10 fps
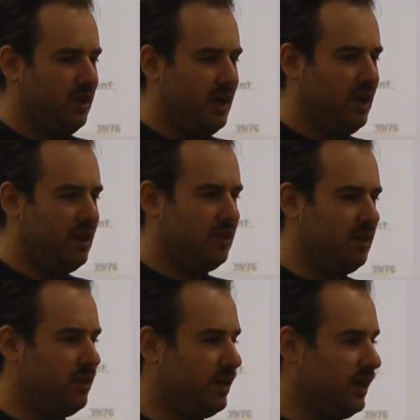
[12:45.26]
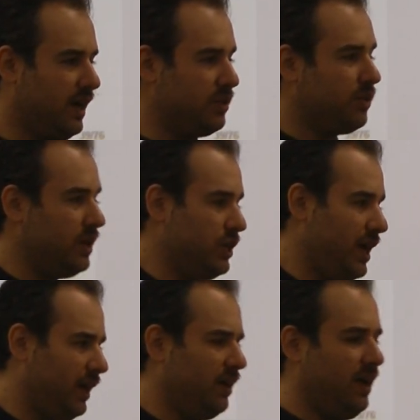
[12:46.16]
And the client is going to
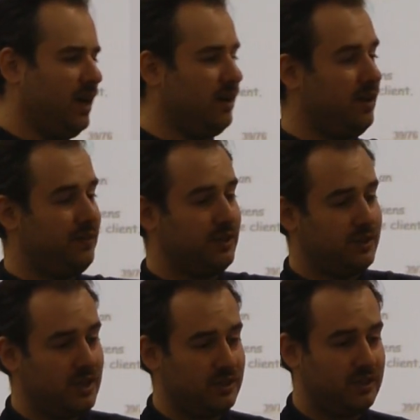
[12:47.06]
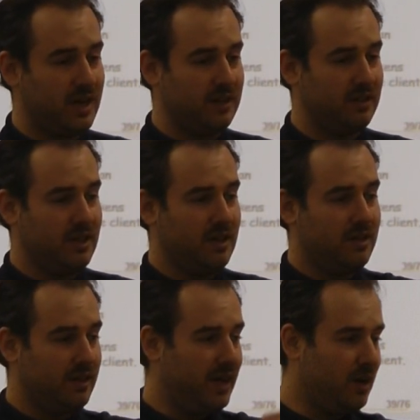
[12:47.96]
check it, and if he sees that
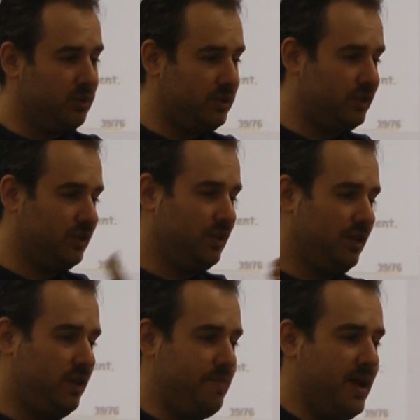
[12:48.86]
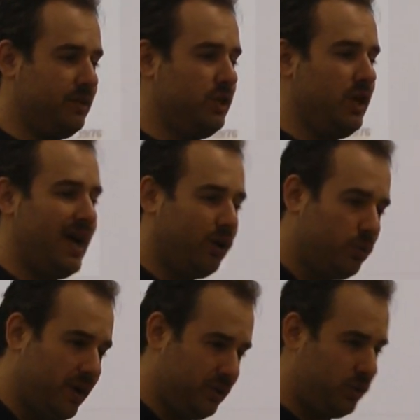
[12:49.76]
the nonce in the message
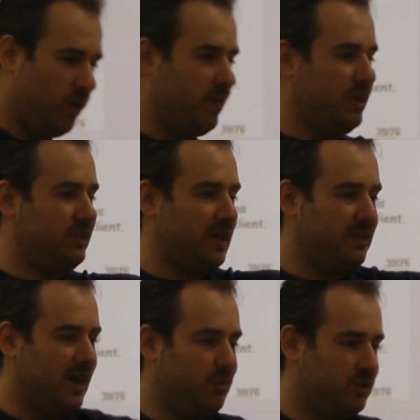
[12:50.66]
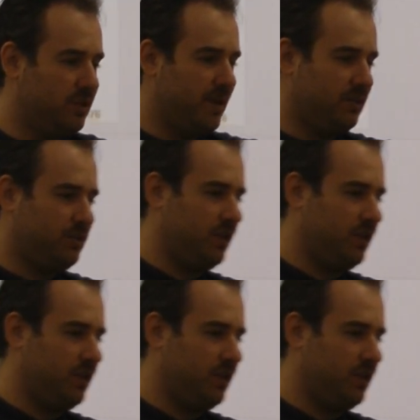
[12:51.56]
echoed by the server is not the nonce in the message